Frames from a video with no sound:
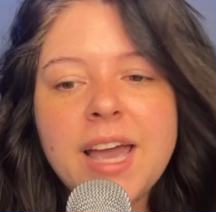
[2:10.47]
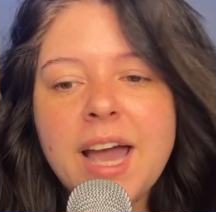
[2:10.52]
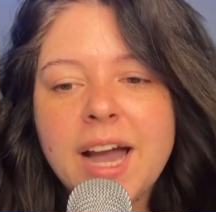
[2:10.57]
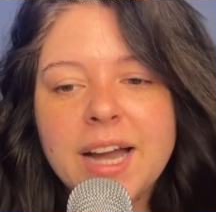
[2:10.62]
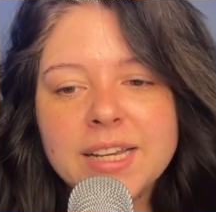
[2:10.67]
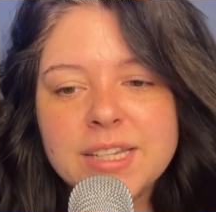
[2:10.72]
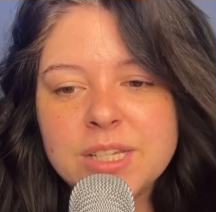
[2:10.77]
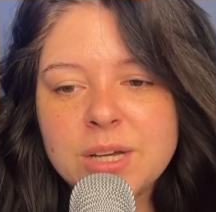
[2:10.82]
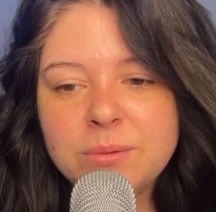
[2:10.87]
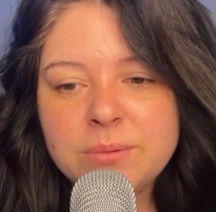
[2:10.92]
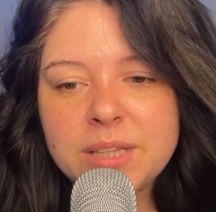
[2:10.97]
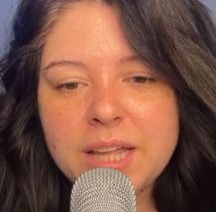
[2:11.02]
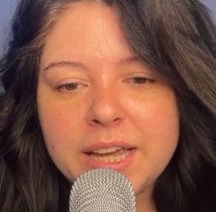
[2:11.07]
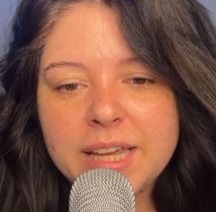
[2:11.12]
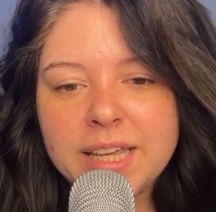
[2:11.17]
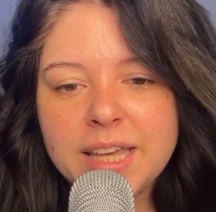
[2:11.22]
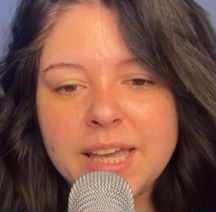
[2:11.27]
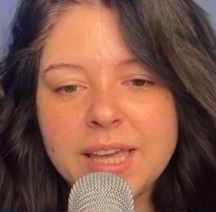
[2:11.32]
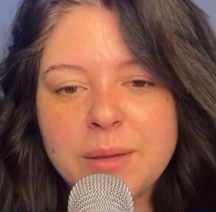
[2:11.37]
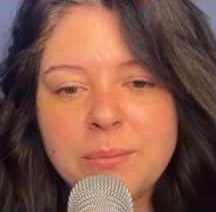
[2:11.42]
I don't
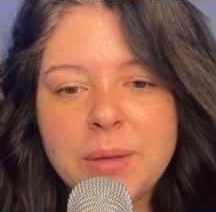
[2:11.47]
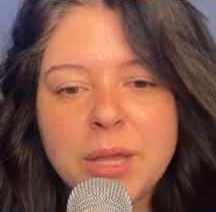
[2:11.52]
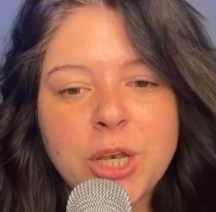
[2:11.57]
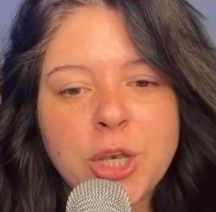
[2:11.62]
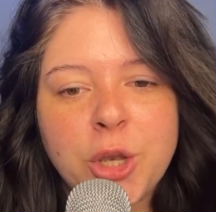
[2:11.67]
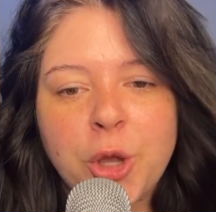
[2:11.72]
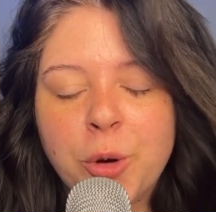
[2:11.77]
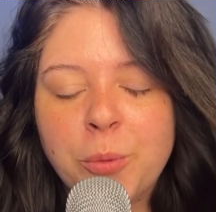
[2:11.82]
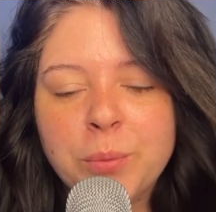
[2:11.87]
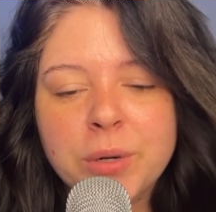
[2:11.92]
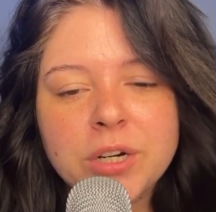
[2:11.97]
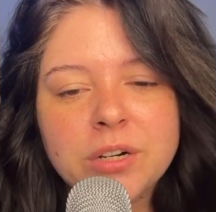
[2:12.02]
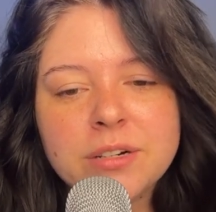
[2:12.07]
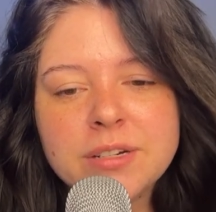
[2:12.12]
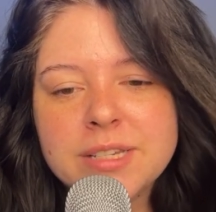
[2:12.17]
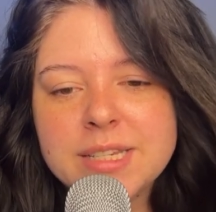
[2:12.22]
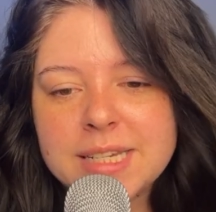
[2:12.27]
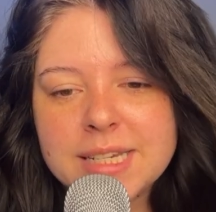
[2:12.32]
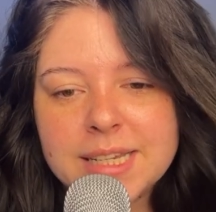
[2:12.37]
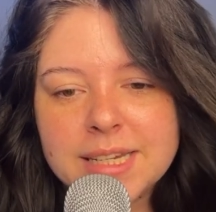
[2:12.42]
like him. No
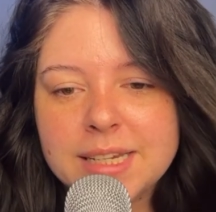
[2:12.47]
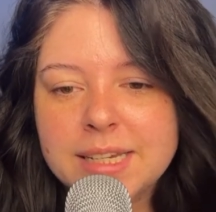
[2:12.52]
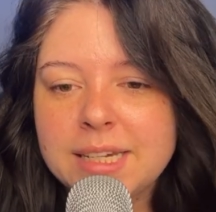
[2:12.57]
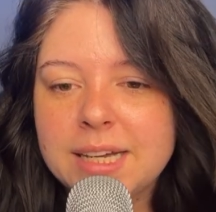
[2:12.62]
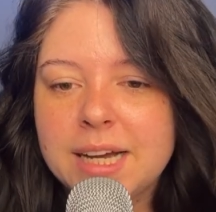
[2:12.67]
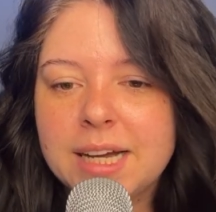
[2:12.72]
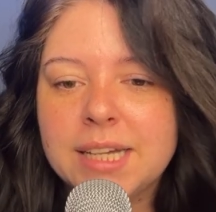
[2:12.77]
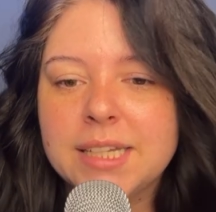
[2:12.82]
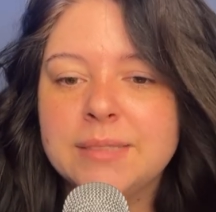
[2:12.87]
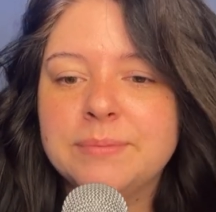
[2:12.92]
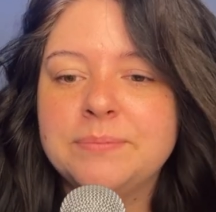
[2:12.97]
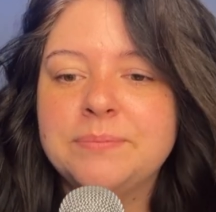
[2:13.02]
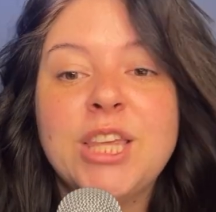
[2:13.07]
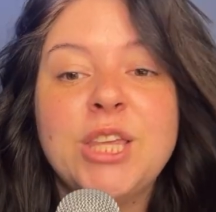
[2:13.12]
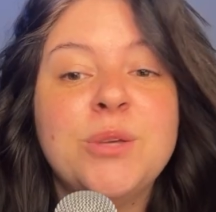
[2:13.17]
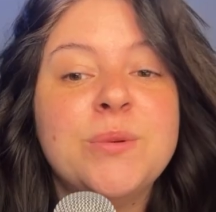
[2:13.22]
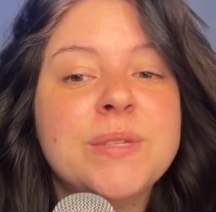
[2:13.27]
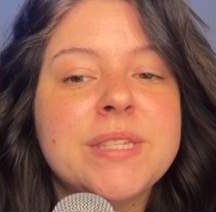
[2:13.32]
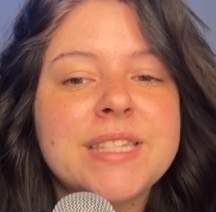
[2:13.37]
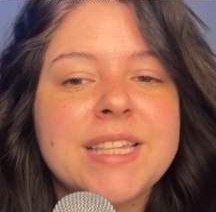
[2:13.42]
murders needed, hon.
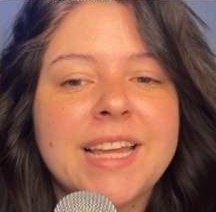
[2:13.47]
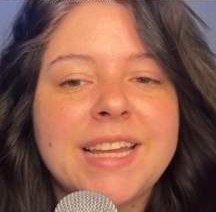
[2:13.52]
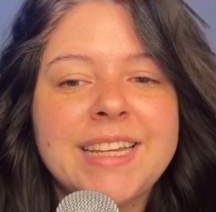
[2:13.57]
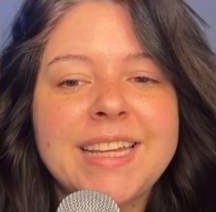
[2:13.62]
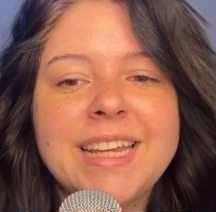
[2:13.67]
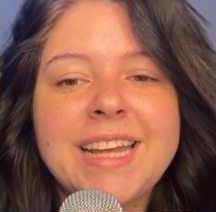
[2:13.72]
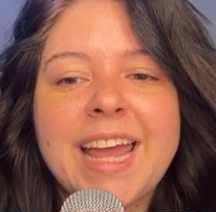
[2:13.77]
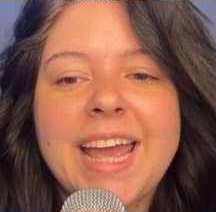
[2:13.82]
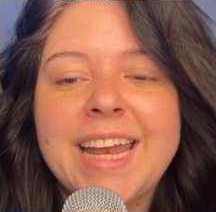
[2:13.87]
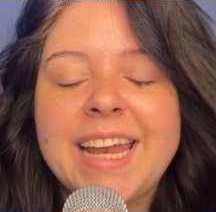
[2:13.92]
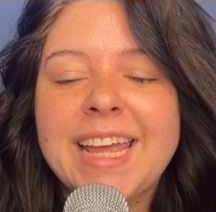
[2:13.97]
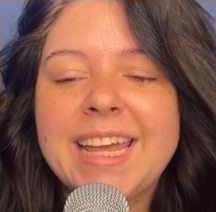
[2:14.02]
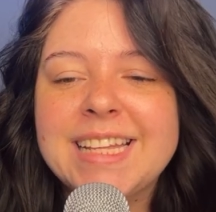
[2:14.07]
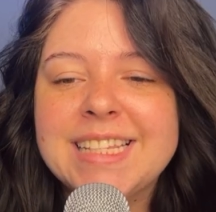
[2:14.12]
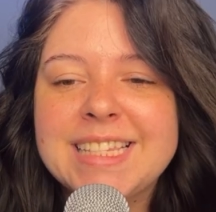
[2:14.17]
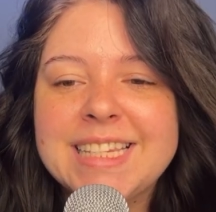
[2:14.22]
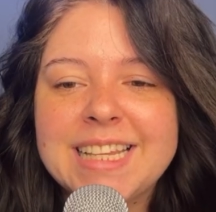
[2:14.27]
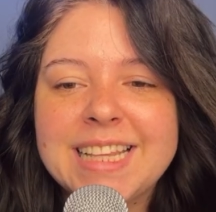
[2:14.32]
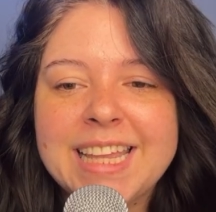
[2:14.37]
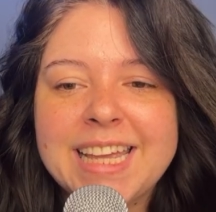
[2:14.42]
You send it and
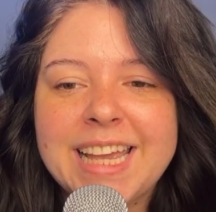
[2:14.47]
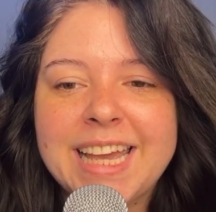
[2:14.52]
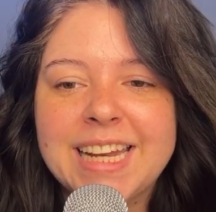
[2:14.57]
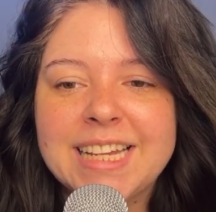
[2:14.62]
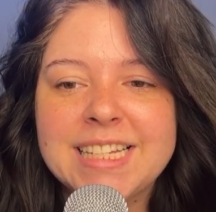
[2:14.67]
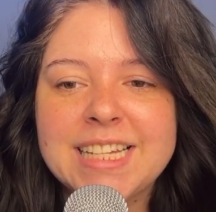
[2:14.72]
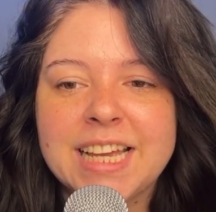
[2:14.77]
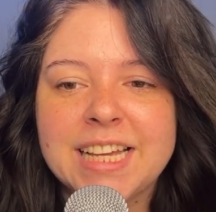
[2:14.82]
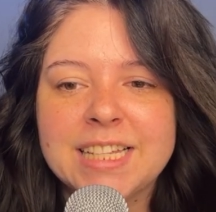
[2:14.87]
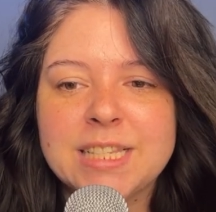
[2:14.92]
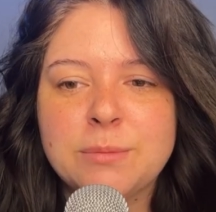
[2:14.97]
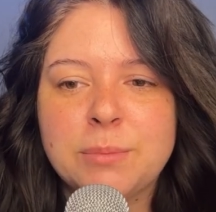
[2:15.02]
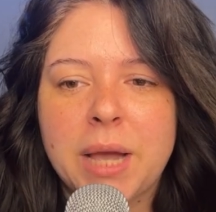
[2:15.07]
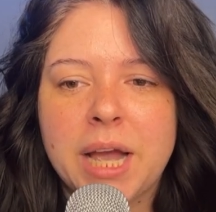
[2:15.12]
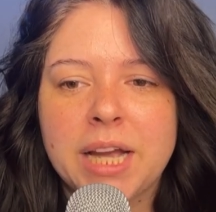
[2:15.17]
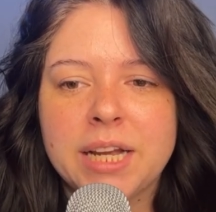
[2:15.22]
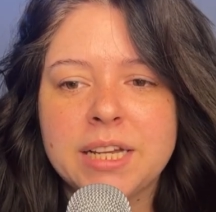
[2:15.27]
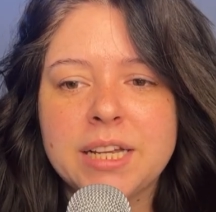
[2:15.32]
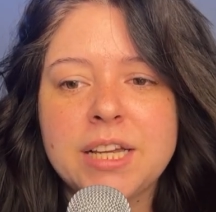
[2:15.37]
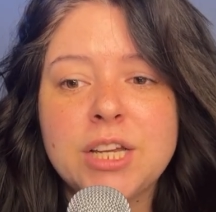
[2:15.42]
instantly get a text
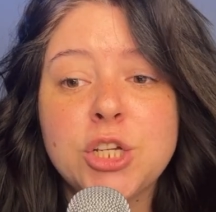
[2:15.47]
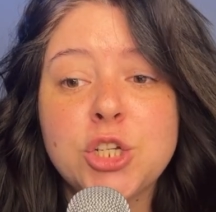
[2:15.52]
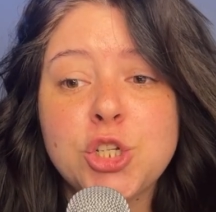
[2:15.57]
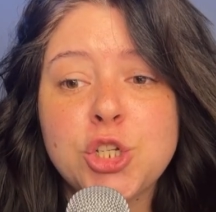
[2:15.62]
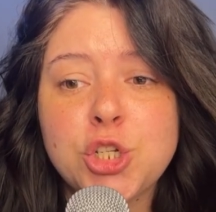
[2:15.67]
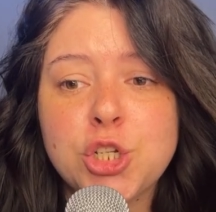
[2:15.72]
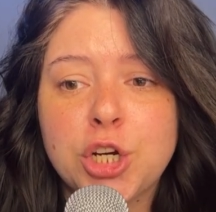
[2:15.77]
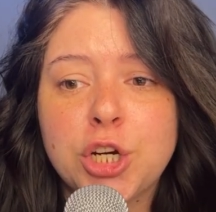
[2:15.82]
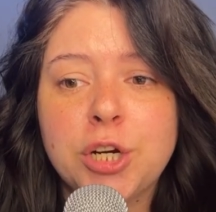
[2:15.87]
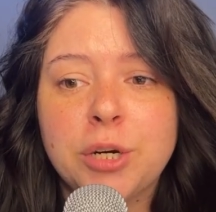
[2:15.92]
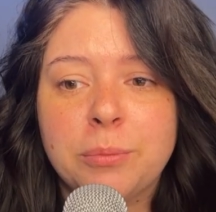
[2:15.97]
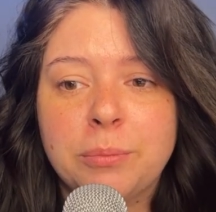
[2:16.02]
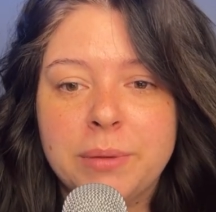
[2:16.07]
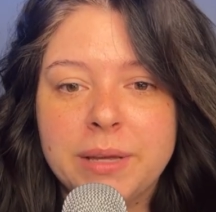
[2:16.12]
back. Sure.